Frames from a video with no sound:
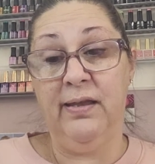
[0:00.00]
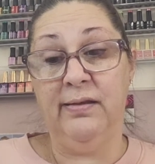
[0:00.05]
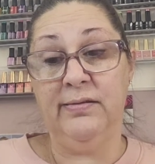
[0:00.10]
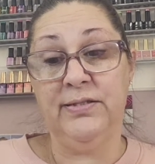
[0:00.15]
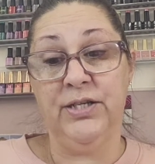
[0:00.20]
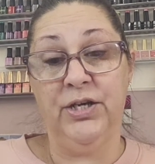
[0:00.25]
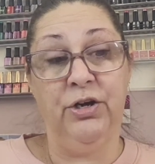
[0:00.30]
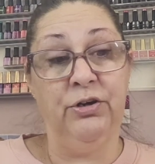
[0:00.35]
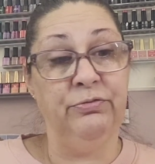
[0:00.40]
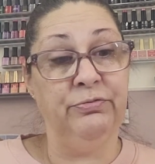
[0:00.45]

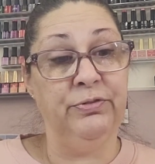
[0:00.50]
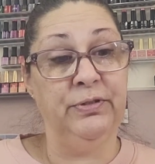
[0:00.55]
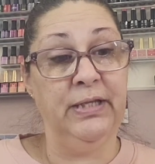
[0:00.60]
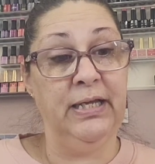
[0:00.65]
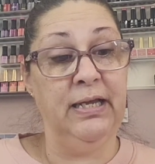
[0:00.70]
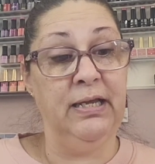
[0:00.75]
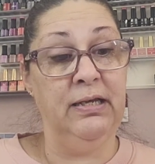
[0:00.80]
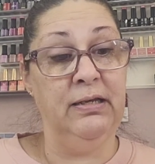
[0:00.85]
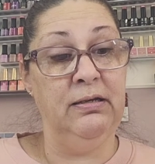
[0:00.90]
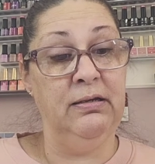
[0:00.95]
to
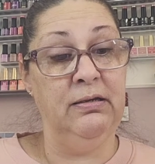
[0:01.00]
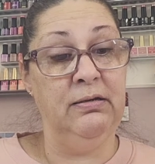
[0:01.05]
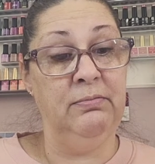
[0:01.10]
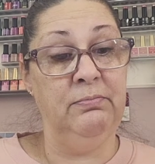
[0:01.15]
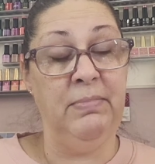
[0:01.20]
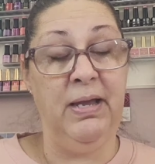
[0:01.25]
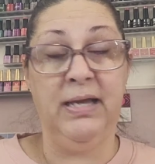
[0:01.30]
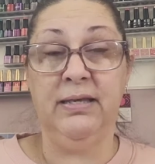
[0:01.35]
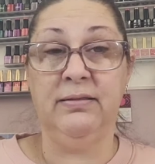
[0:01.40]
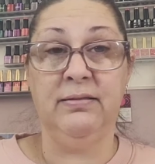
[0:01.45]
hopefully
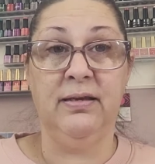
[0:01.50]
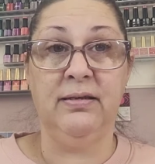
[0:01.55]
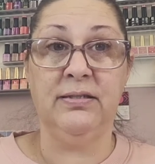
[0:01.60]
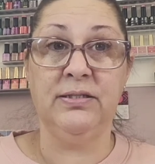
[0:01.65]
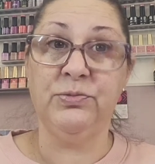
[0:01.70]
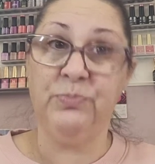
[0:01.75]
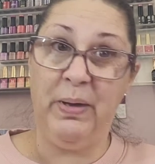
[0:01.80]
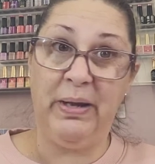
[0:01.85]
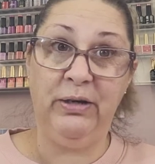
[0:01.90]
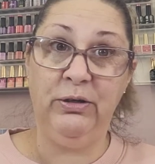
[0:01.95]
make
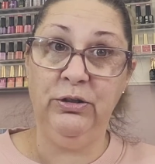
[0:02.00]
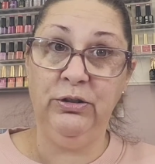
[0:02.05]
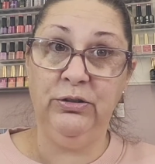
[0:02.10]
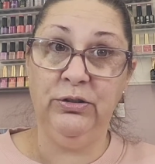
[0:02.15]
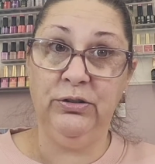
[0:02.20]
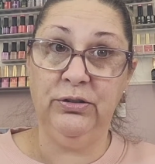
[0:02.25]
things better.